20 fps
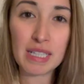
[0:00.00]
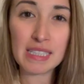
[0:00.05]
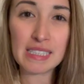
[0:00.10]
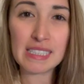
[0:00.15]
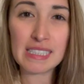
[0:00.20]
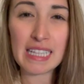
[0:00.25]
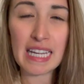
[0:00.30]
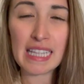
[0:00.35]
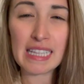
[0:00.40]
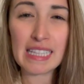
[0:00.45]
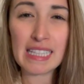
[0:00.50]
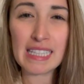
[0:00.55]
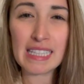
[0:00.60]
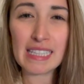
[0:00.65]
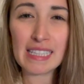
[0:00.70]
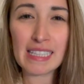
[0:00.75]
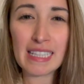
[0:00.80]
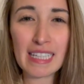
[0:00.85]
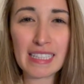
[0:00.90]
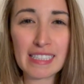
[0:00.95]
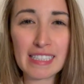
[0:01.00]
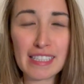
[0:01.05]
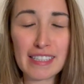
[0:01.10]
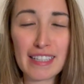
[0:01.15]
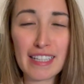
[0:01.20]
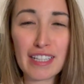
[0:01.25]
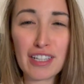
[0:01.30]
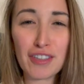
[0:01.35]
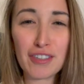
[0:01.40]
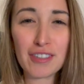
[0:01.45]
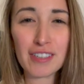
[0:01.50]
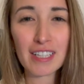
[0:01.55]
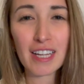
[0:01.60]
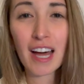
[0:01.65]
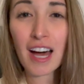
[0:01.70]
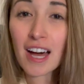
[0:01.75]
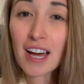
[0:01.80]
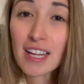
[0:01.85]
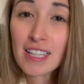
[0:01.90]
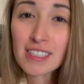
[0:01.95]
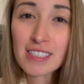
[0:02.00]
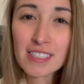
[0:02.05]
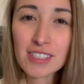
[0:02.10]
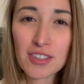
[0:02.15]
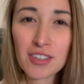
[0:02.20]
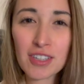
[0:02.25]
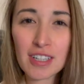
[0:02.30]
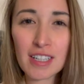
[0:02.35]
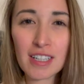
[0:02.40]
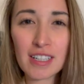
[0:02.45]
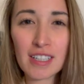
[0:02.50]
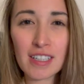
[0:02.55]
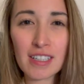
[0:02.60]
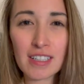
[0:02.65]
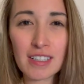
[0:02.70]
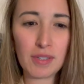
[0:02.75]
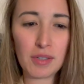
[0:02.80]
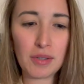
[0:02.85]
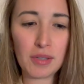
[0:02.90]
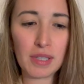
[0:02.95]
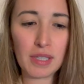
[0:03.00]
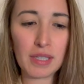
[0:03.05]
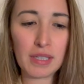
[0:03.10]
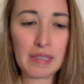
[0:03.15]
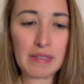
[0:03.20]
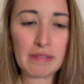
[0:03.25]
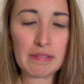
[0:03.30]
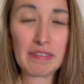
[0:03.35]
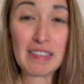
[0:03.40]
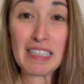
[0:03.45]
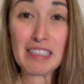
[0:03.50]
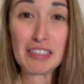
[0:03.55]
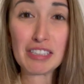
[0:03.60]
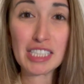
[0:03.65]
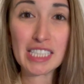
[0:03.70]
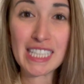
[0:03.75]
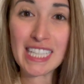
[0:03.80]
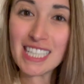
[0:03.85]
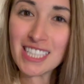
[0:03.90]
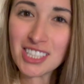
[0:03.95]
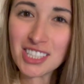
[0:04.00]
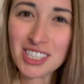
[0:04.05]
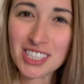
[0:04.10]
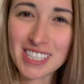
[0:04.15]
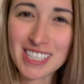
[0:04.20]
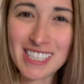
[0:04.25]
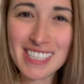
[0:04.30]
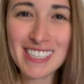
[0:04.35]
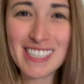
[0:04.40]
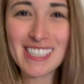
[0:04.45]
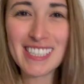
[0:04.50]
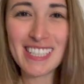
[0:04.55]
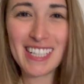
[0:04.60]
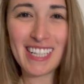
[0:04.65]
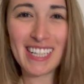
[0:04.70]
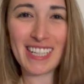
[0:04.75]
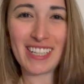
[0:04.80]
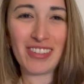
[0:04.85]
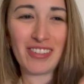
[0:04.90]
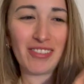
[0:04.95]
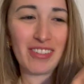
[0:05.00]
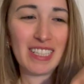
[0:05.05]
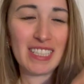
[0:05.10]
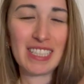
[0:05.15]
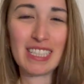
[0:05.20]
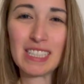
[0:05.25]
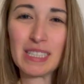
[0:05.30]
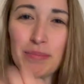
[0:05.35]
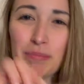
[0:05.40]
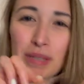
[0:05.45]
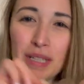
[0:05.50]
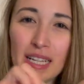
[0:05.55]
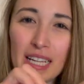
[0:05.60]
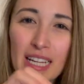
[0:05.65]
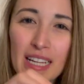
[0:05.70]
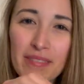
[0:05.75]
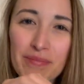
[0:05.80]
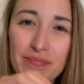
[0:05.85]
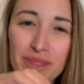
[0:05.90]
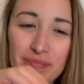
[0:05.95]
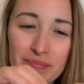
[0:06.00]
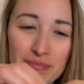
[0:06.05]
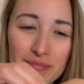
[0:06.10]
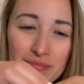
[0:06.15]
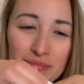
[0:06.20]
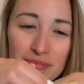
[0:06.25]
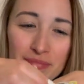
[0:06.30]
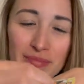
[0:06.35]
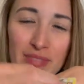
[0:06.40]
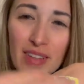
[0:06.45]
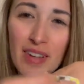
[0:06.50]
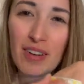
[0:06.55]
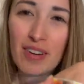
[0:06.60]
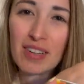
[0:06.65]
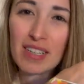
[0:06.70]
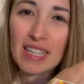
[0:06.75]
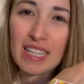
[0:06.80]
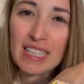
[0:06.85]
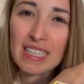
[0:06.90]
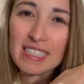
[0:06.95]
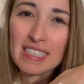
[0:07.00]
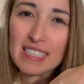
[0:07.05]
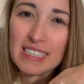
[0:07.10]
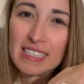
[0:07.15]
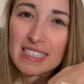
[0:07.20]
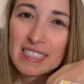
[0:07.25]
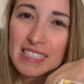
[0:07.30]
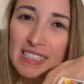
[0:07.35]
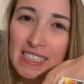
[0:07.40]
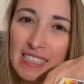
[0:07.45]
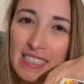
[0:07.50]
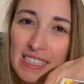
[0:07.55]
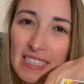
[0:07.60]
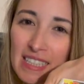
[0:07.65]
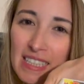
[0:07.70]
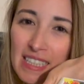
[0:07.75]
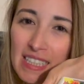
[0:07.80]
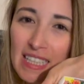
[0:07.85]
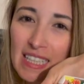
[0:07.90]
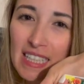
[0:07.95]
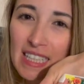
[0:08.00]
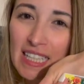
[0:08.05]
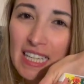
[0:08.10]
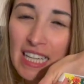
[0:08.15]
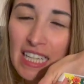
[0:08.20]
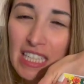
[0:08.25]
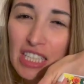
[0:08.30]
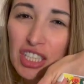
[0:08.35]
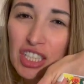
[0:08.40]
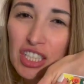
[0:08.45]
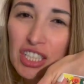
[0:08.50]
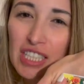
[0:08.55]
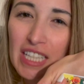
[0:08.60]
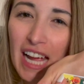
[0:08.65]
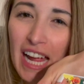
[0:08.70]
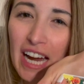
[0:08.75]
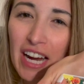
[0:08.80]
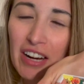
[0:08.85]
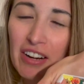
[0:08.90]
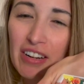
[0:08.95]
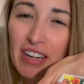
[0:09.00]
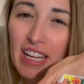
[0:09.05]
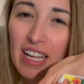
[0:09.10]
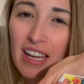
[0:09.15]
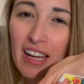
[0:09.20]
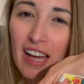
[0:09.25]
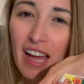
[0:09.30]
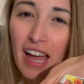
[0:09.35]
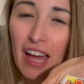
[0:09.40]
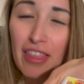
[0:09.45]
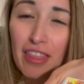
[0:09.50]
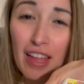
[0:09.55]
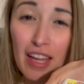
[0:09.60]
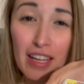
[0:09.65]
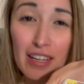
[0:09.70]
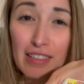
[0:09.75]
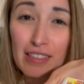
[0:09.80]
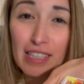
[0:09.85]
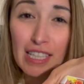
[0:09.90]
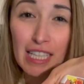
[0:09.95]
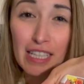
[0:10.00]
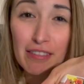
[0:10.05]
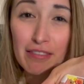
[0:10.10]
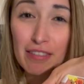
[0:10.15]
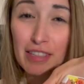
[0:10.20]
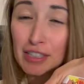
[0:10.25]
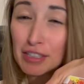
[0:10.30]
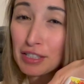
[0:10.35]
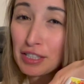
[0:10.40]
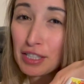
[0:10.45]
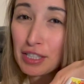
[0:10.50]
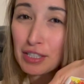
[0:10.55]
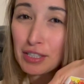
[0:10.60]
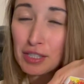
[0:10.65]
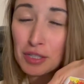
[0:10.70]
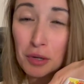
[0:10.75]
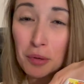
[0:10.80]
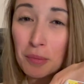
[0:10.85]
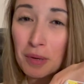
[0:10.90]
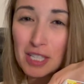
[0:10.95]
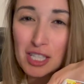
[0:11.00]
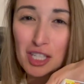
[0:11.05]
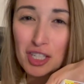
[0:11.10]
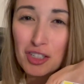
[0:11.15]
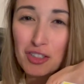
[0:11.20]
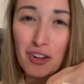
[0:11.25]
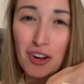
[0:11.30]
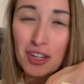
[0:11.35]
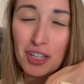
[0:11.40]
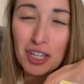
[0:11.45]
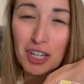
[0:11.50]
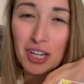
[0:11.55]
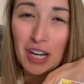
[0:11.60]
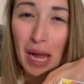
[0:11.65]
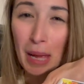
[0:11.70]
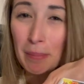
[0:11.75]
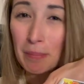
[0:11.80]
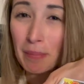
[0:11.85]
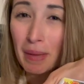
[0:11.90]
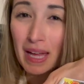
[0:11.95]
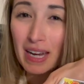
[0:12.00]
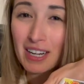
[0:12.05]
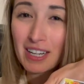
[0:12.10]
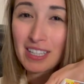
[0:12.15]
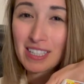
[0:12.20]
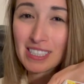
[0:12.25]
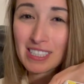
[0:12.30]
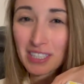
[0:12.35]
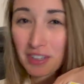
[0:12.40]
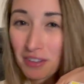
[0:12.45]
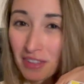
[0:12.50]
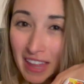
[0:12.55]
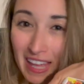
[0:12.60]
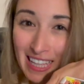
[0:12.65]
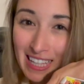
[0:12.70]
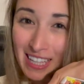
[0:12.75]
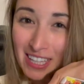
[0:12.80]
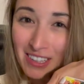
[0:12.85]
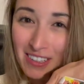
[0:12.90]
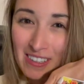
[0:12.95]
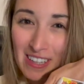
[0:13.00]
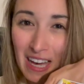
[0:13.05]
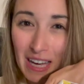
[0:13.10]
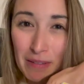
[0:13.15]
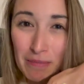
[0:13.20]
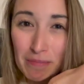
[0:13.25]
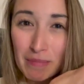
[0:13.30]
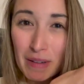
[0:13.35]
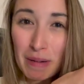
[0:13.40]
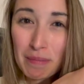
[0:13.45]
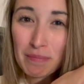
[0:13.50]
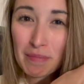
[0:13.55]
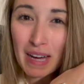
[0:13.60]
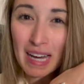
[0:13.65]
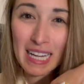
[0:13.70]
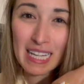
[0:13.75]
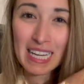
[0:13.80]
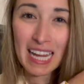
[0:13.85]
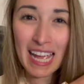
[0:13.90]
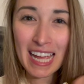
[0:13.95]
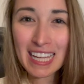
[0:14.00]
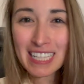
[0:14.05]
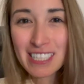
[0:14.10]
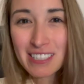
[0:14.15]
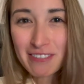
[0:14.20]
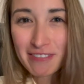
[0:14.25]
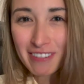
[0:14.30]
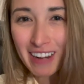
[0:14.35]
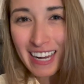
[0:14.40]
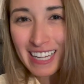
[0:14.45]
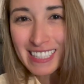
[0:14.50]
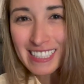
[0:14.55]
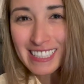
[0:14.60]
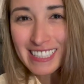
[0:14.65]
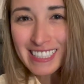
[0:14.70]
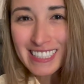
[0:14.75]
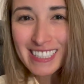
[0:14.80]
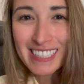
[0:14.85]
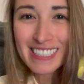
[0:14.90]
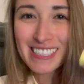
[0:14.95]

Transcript: Stanley gets a little cut or feels injured, we just put it on his injured area, and then he feels so much stronger and better. So thank you, ANPANMAN and friends.